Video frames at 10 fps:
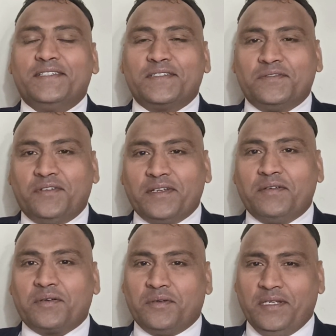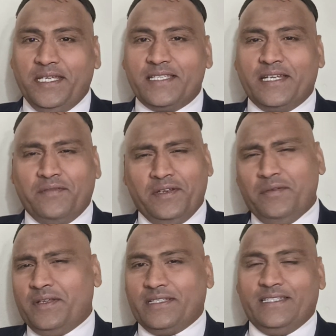So for your colleagues and
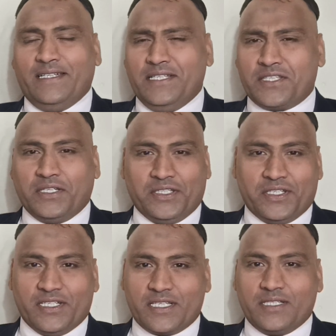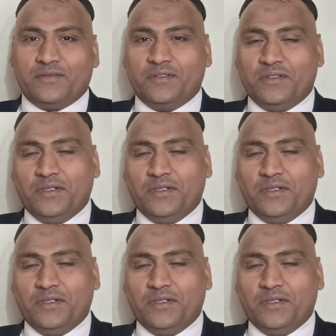whenever in the discussions,